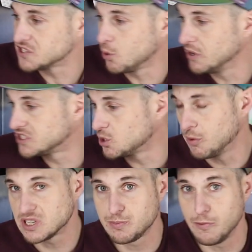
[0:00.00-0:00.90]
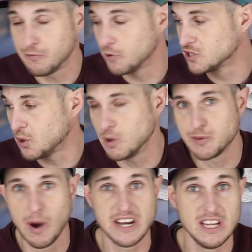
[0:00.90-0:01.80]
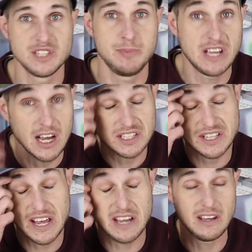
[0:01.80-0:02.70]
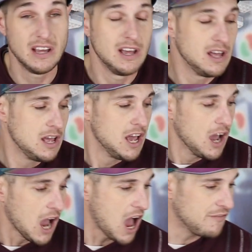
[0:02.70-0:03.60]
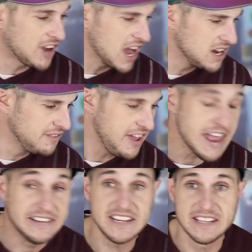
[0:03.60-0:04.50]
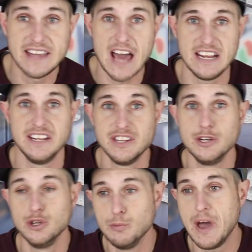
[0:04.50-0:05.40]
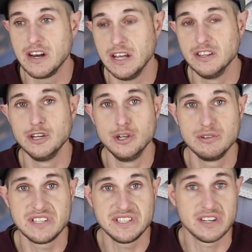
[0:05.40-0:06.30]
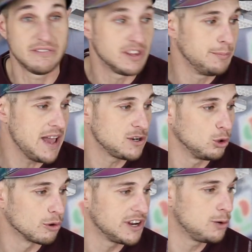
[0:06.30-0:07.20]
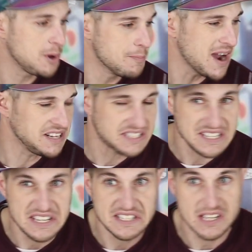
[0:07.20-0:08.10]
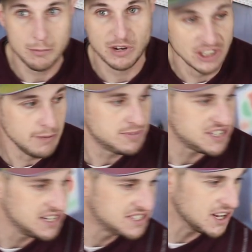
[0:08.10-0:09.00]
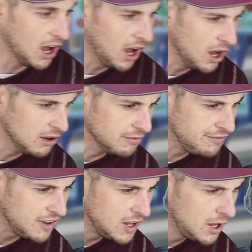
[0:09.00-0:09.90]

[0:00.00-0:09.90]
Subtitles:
is going for so much money is because they have kind of hinted that in the new season of The Mandalorian, we might see some glimpses of